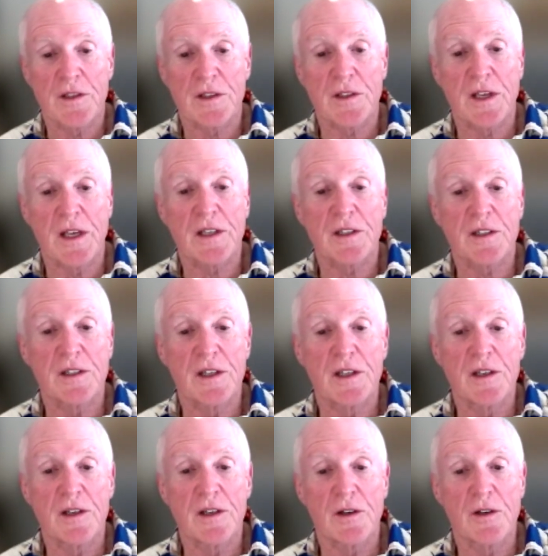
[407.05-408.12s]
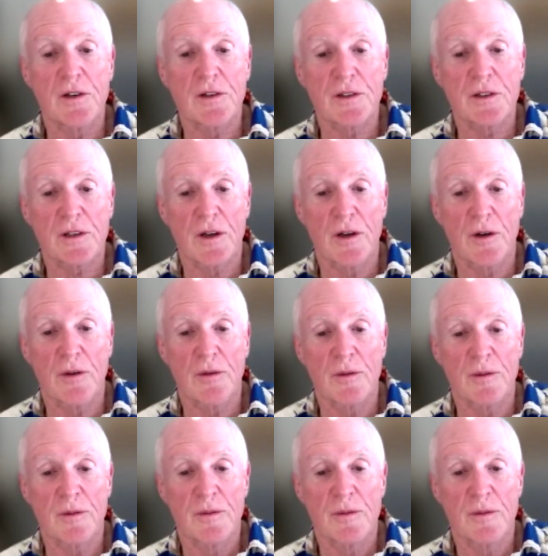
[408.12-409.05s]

60 years ago